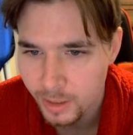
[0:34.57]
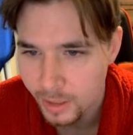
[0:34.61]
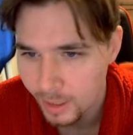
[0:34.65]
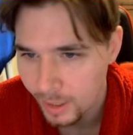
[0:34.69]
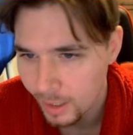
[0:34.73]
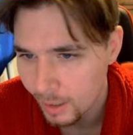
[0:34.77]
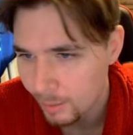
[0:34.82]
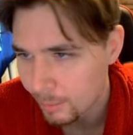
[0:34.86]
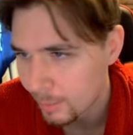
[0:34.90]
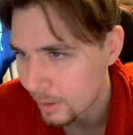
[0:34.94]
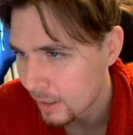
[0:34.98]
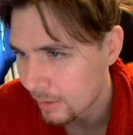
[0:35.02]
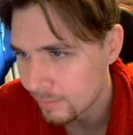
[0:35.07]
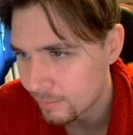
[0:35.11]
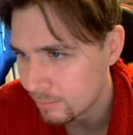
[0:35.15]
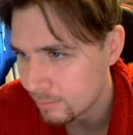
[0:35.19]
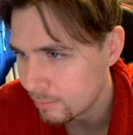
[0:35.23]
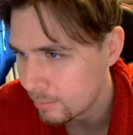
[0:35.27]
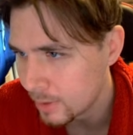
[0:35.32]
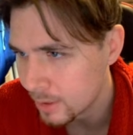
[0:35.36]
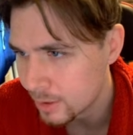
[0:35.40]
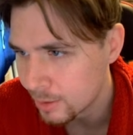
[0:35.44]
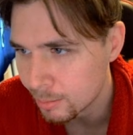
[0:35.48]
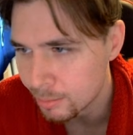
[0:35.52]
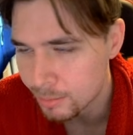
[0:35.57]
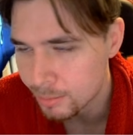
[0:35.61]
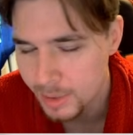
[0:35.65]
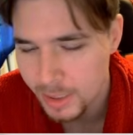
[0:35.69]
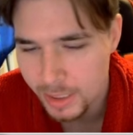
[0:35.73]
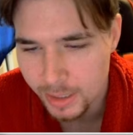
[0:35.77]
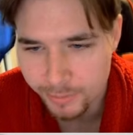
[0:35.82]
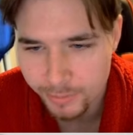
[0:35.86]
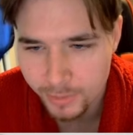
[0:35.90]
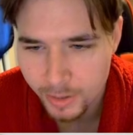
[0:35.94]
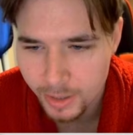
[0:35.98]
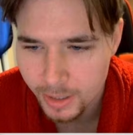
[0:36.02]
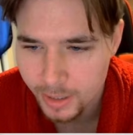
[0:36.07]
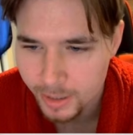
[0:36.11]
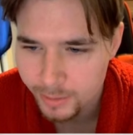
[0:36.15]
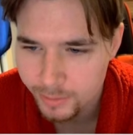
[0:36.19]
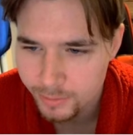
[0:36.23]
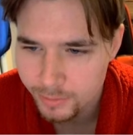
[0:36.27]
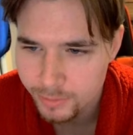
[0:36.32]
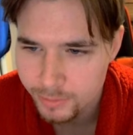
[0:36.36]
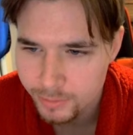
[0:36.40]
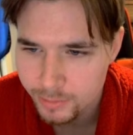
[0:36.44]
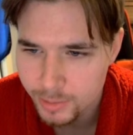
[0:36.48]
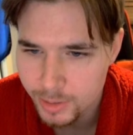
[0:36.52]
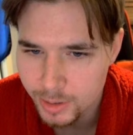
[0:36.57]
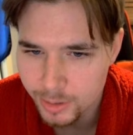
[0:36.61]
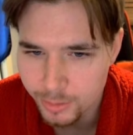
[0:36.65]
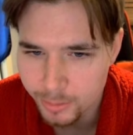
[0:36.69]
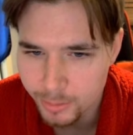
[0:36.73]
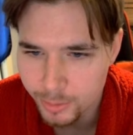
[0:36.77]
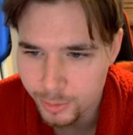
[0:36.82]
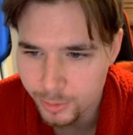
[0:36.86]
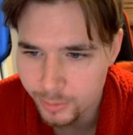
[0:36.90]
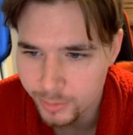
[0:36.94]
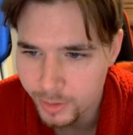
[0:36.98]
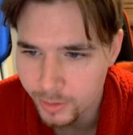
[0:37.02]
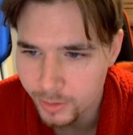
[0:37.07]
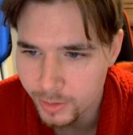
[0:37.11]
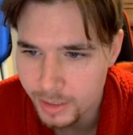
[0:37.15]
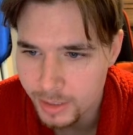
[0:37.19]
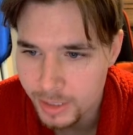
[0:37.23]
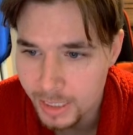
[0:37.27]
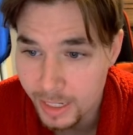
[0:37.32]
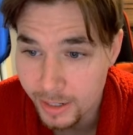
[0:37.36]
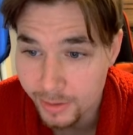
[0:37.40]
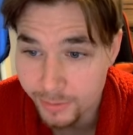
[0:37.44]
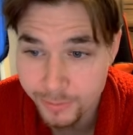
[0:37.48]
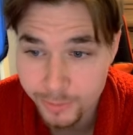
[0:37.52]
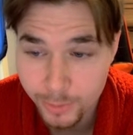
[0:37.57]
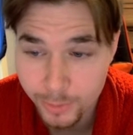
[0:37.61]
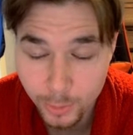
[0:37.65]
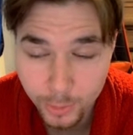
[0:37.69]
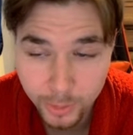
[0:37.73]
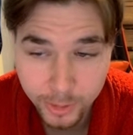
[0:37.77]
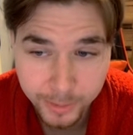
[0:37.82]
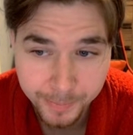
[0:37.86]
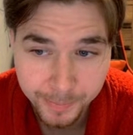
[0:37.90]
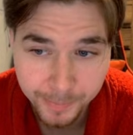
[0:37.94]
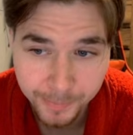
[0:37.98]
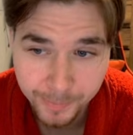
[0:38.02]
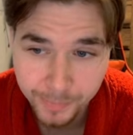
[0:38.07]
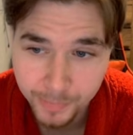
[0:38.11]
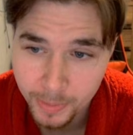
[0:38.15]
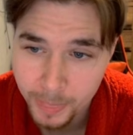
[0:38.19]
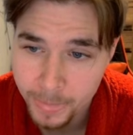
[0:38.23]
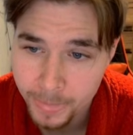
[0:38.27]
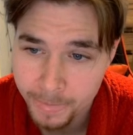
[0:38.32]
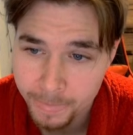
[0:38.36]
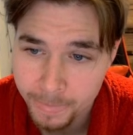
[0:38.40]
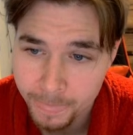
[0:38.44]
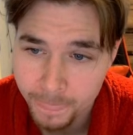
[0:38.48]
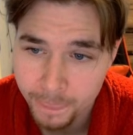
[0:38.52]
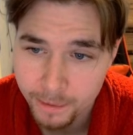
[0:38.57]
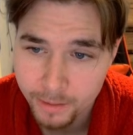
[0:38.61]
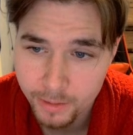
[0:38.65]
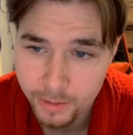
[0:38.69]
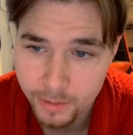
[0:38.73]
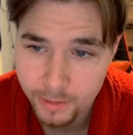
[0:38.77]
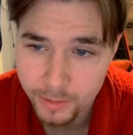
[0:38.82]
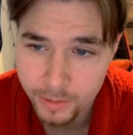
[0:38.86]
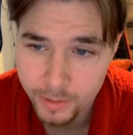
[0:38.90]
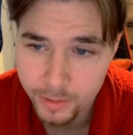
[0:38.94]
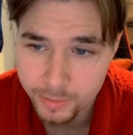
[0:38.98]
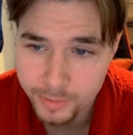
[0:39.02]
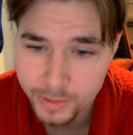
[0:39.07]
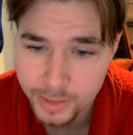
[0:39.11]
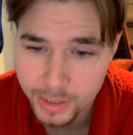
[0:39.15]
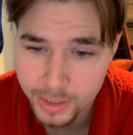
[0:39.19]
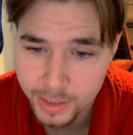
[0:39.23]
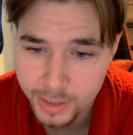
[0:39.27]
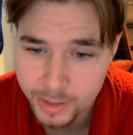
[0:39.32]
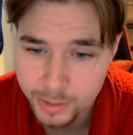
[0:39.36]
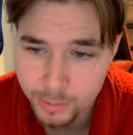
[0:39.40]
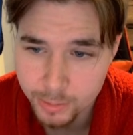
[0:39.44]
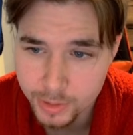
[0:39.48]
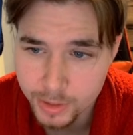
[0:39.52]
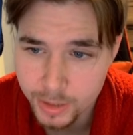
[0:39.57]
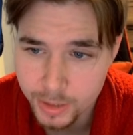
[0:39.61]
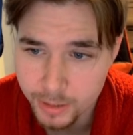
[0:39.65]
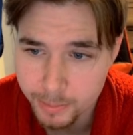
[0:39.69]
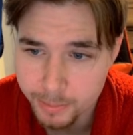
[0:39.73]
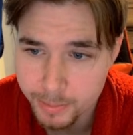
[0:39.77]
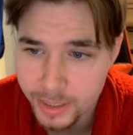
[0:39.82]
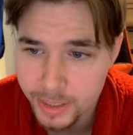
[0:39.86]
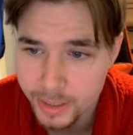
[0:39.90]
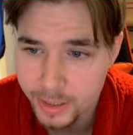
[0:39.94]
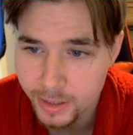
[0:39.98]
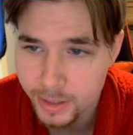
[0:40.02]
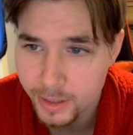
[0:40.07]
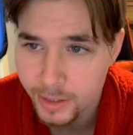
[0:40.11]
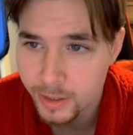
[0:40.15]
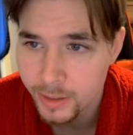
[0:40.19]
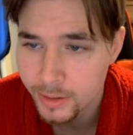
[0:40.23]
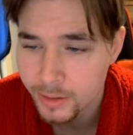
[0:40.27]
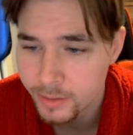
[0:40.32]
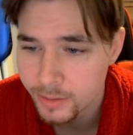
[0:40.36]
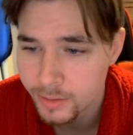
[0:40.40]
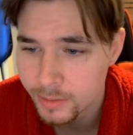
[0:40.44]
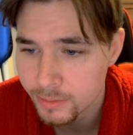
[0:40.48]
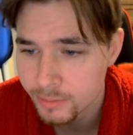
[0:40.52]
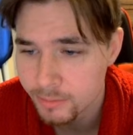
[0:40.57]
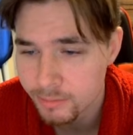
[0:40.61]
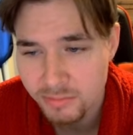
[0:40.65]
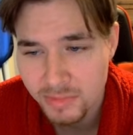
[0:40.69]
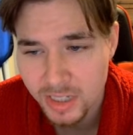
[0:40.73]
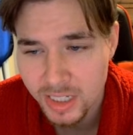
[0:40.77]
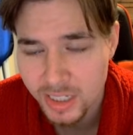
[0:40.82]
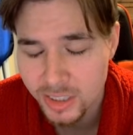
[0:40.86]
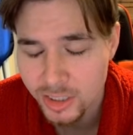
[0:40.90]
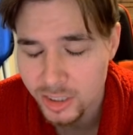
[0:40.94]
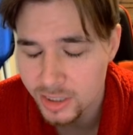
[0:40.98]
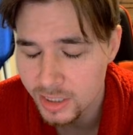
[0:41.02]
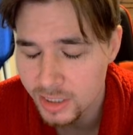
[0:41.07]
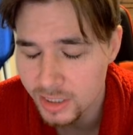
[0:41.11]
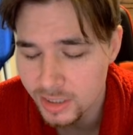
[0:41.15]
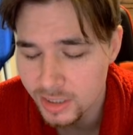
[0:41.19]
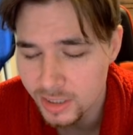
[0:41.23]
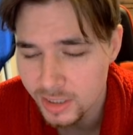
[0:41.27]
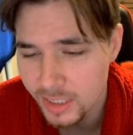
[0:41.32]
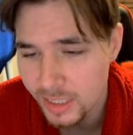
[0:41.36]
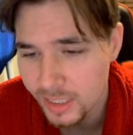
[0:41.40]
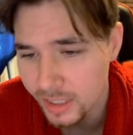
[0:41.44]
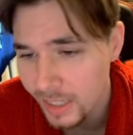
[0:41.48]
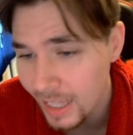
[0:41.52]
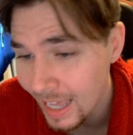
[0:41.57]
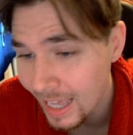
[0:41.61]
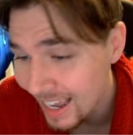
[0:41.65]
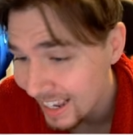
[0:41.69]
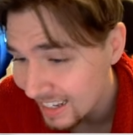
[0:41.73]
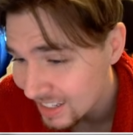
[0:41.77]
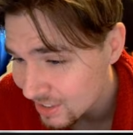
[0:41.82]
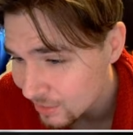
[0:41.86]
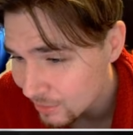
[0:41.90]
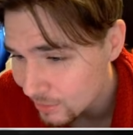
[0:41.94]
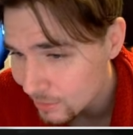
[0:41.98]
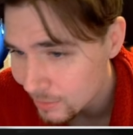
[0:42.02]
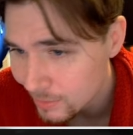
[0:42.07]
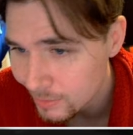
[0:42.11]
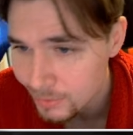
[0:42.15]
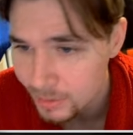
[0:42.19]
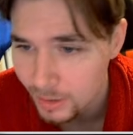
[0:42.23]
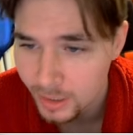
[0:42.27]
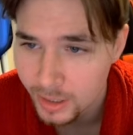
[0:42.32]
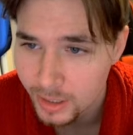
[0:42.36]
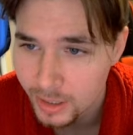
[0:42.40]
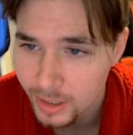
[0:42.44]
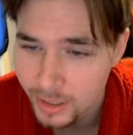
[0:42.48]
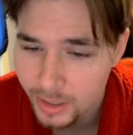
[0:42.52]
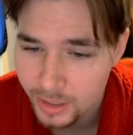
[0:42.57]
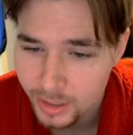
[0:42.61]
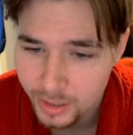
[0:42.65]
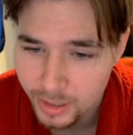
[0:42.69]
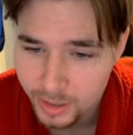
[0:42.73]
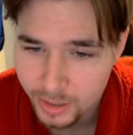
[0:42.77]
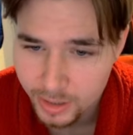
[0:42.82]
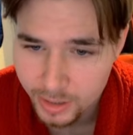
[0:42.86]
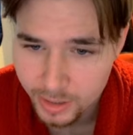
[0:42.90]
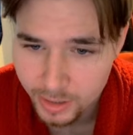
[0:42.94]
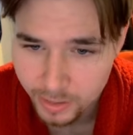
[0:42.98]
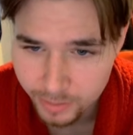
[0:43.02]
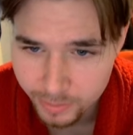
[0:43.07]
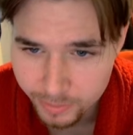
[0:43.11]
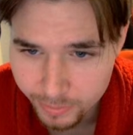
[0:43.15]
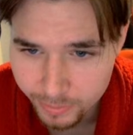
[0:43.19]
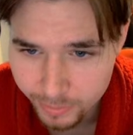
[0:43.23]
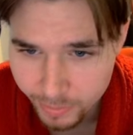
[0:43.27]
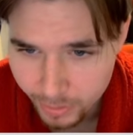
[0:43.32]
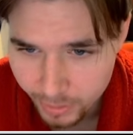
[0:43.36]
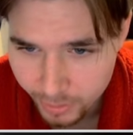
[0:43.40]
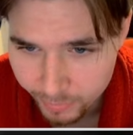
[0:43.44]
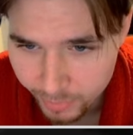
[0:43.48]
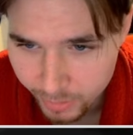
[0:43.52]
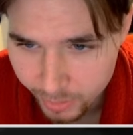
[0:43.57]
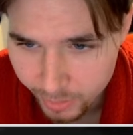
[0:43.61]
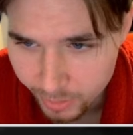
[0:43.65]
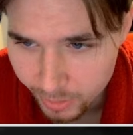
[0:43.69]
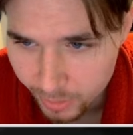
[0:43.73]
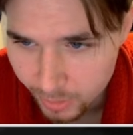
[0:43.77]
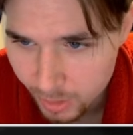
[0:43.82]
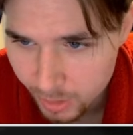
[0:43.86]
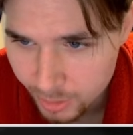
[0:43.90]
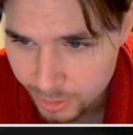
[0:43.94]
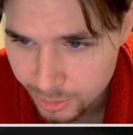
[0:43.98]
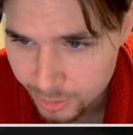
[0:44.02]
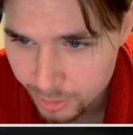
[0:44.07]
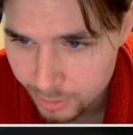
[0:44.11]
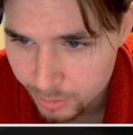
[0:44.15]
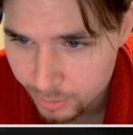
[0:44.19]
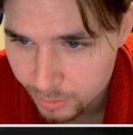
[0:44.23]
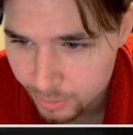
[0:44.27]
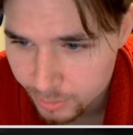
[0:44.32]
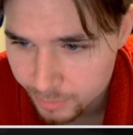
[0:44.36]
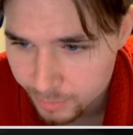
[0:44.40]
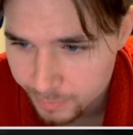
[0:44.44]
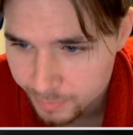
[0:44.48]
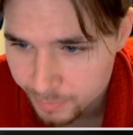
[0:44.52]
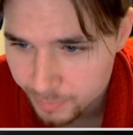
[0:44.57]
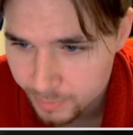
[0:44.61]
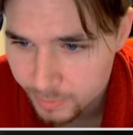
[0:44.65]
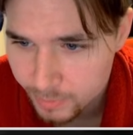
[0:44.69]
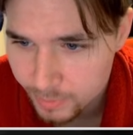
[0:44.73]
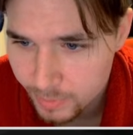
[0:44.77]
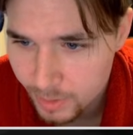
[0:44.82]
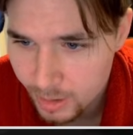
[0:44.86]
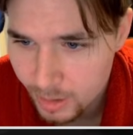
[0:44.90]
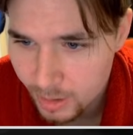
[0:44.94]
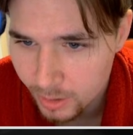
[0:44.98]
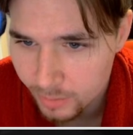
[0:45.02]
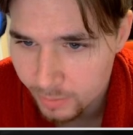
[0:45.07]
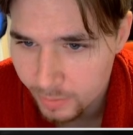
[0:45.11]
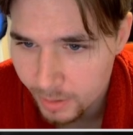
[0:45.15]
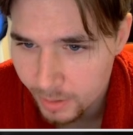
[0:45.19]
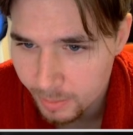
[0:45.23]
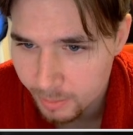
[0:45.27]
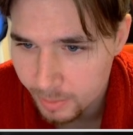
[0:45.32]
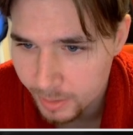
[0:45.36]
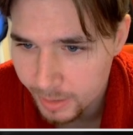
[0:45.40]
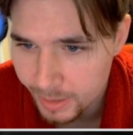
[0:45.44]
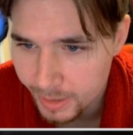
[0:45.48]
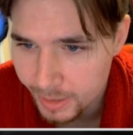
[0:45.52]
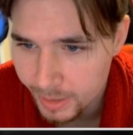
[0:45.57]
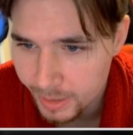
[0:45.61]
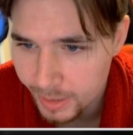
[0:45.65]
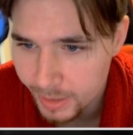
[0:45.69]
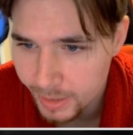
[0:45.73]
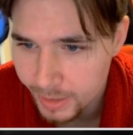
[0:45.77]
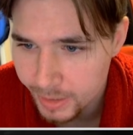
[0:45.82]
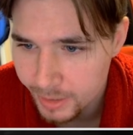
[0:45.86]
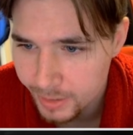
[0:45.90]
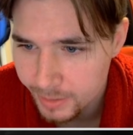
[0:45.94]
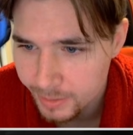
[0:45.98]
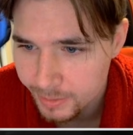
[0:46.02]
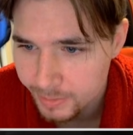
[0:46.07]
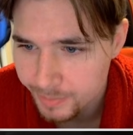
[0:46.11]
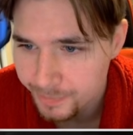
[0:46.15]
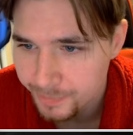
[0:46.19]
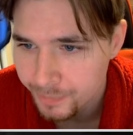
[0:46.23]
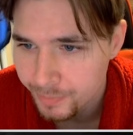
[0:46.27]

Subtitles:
we have bishop c5, so the move here is f4. If takes, we'll take back. They just instead castle. Very, very logical. Now if I play knight in,